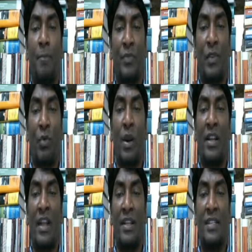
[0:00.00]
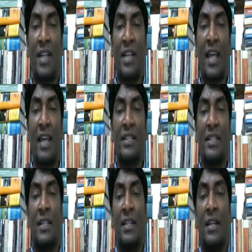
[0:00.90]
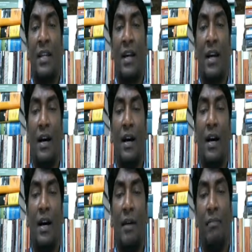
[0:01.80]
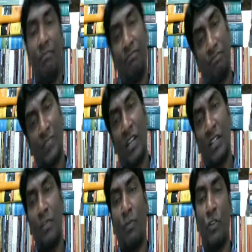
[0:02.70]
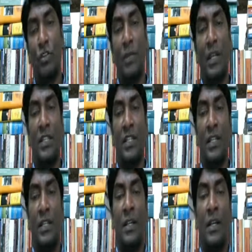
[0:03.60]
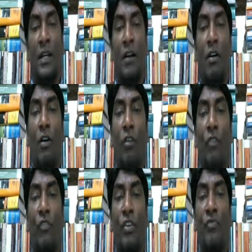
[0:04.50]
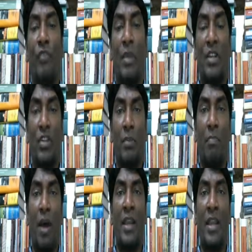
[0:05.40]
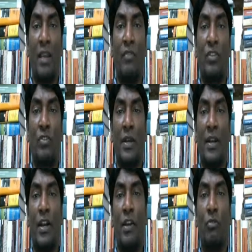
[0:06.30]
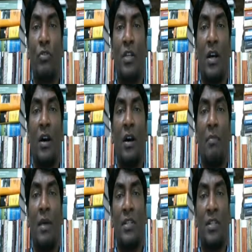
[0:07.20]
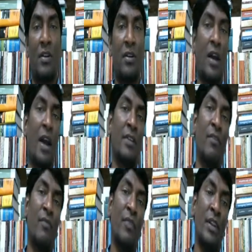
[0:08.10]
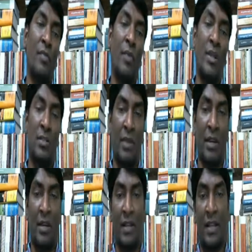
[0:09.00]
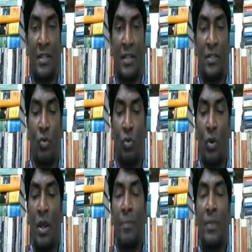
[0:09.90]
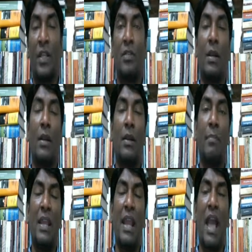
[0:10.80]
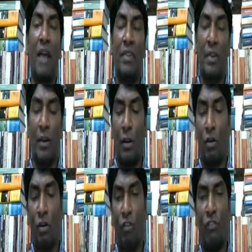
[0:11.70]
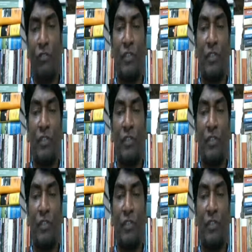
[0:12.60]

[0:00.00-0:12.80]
one can say that uh, there is a possibility of information buying which will reduce a better kind of an investment in that sense. So it will be having a lot of